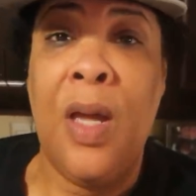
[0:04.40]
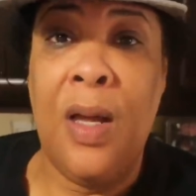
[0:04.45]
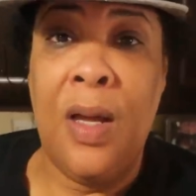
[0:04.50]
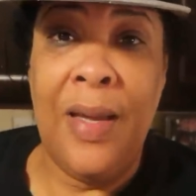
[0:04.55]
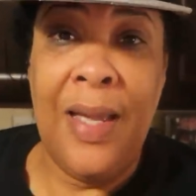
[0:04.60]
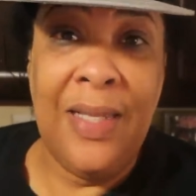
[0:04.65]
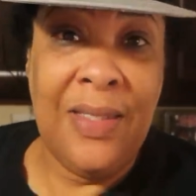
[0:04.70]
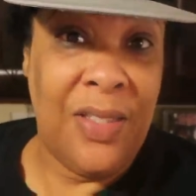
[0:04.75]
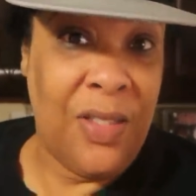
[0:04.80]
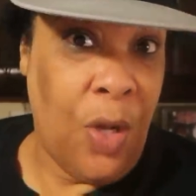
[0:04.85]

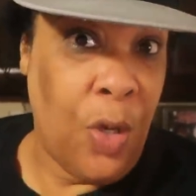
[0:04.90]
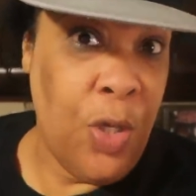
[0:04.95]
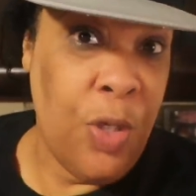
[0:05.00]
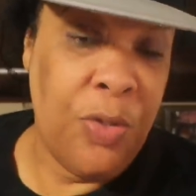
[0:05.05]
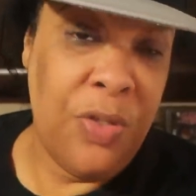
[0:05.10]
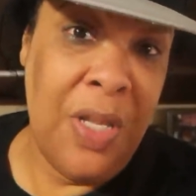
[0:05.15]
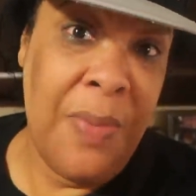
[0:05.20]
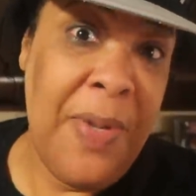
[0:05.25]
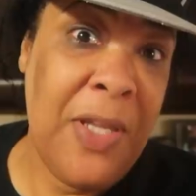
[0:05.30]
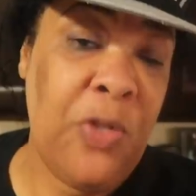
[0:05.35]
uh, and so
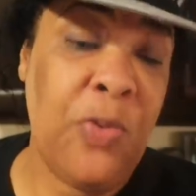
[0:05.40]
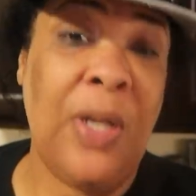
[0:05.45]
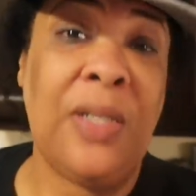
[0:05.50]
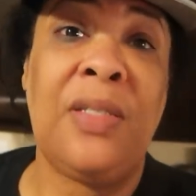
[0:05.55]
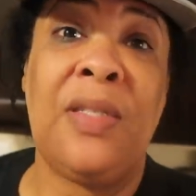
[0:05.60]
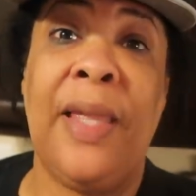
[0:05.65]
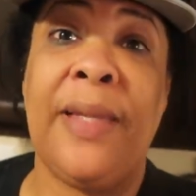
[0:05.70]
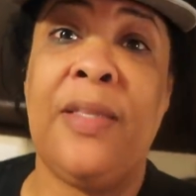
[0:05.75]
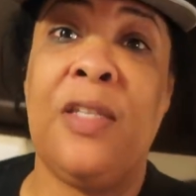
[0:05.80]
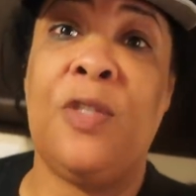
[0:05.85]
you see me
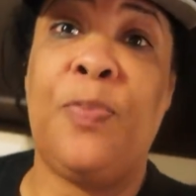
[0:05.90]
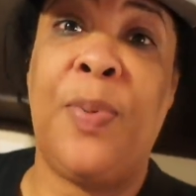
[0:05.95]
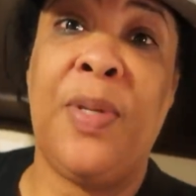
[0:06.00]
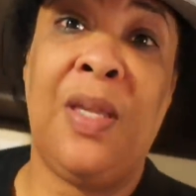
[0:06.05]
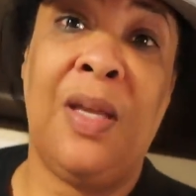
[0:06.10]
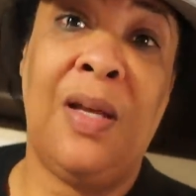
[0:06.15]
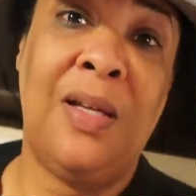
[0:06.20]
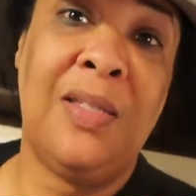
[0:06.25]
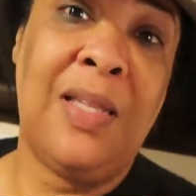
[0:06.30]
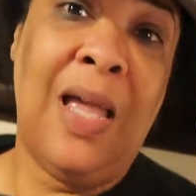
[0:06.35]
dressed like this
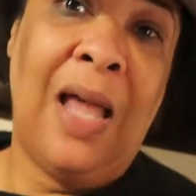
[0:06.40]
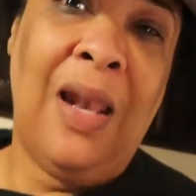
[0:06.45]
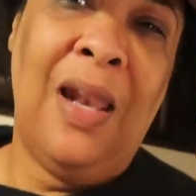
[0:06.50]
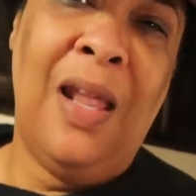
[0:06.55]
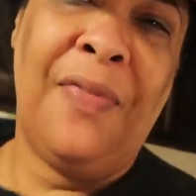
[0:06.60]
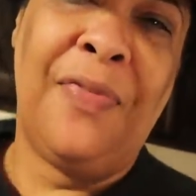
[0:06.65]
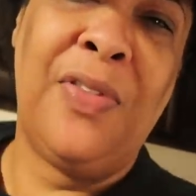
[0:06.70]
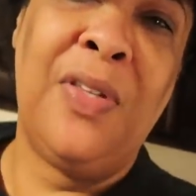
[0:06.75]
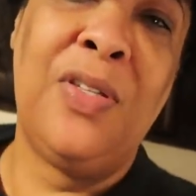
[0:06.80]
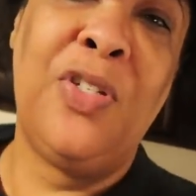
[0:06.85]
because I
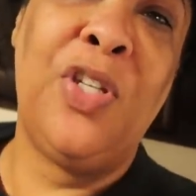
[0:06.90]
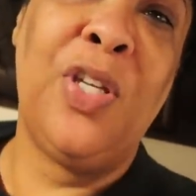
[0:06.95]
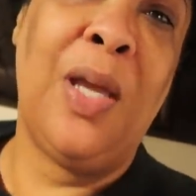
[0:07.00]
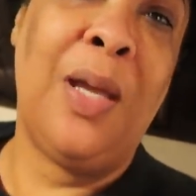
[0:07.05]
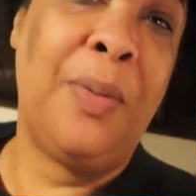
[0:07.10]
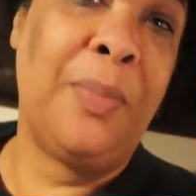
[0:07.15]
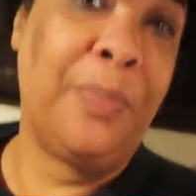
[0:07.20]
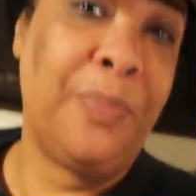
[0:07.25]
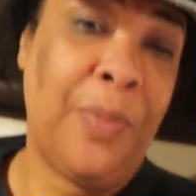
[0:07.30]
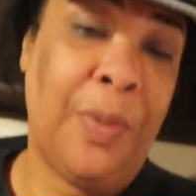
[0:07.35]
left the
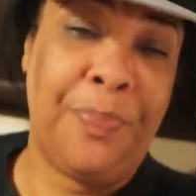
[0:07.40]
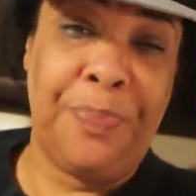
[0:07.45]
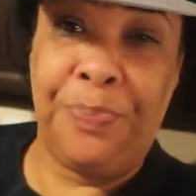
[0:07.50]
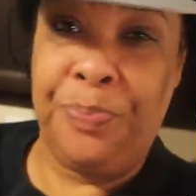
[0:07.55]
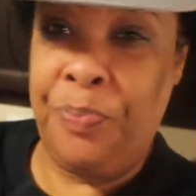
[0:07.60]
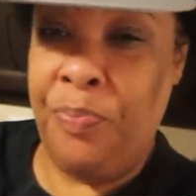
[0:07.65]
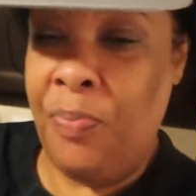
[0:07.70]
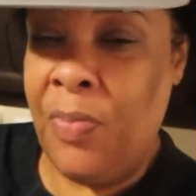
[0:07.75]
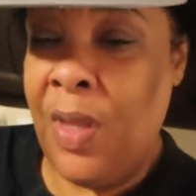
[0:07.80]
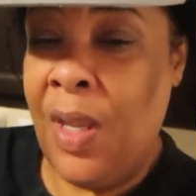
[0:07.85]
gym.
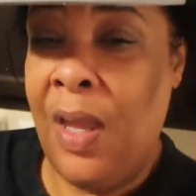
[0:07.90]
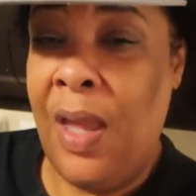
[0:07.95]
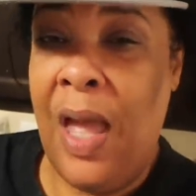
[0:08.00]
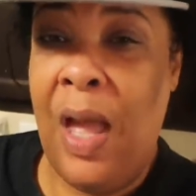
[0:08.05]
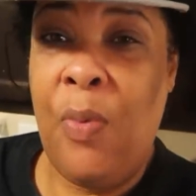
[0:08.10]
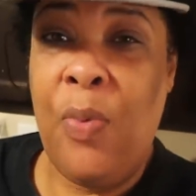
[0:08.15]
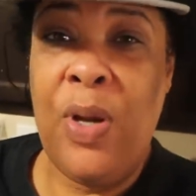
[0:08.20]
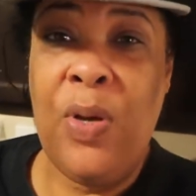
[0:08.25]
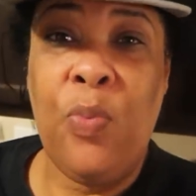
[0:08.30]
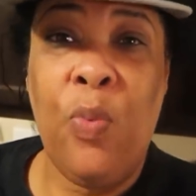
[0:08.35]

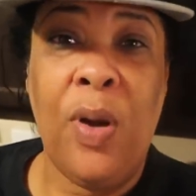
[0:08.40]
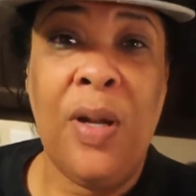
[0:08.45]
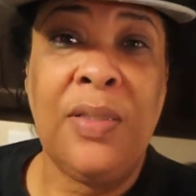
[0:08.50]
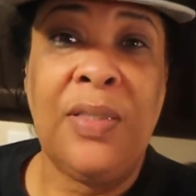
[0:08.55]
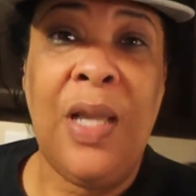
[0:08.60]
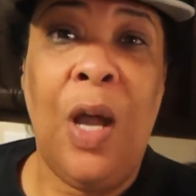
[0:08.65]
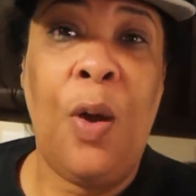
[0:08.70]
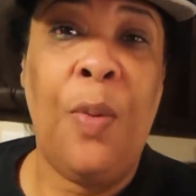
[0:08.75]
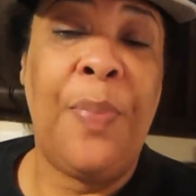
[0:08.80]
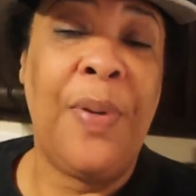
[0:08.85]
I went and
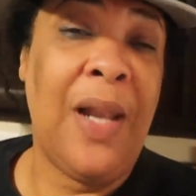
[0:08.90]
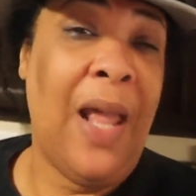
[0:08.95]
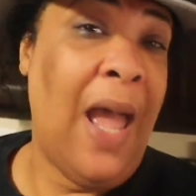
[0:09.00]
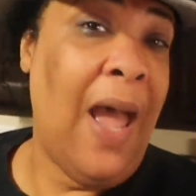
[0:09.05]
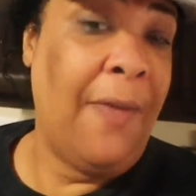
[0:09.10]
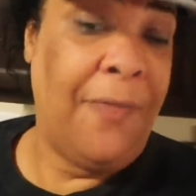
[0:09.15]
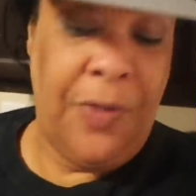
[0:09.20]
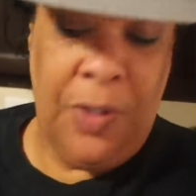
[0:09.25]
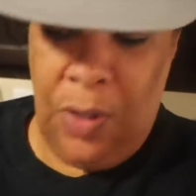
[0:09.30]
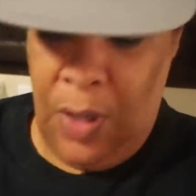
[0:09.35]
worked out. But
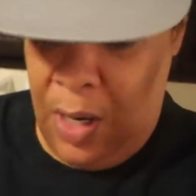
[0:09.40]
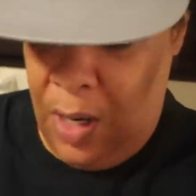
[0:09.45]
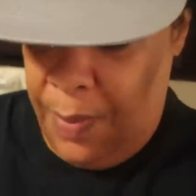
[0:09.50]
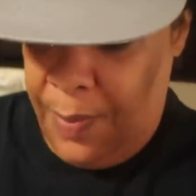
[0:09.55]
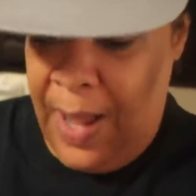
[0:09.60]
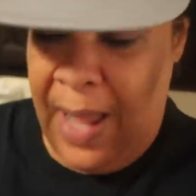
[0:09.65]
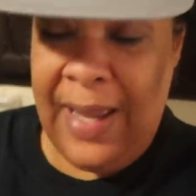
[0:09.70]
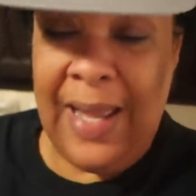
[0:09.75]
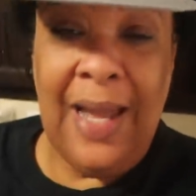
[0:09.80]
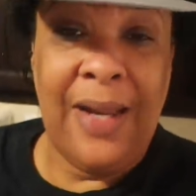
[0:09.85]
after
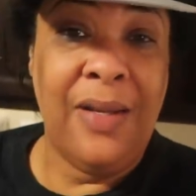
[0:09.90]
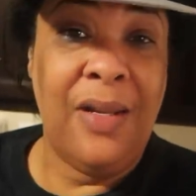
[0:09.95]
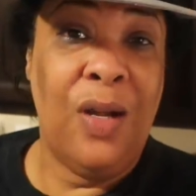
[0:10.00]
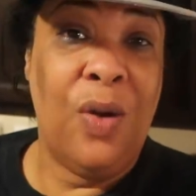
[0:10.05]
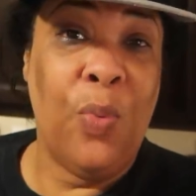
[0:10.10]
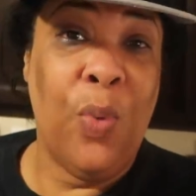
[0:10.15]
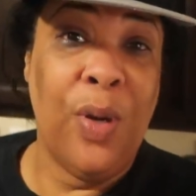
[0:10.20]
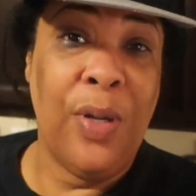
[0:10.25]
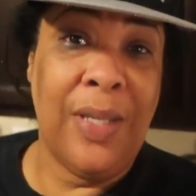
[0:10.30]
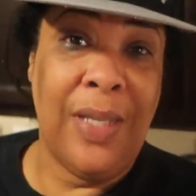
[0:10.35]
um, I got
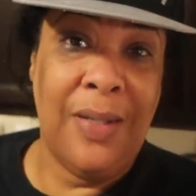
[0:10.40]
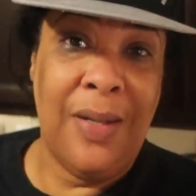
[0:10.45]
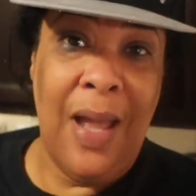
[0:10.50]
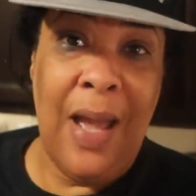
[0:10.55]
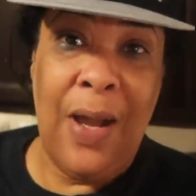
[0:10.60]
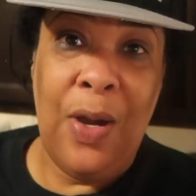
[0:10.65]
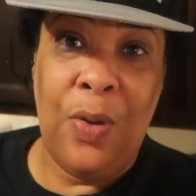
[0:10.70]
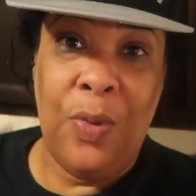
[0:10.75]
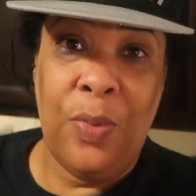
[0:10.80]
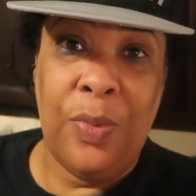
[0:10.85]
done working
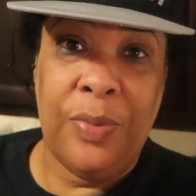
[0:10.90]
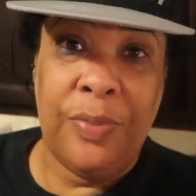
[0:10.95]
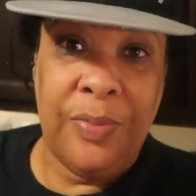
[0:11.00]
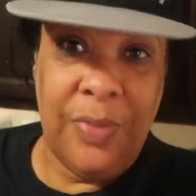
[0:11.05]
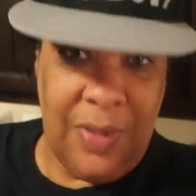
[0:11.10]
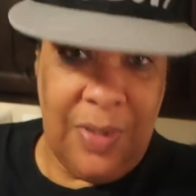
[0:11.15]
out,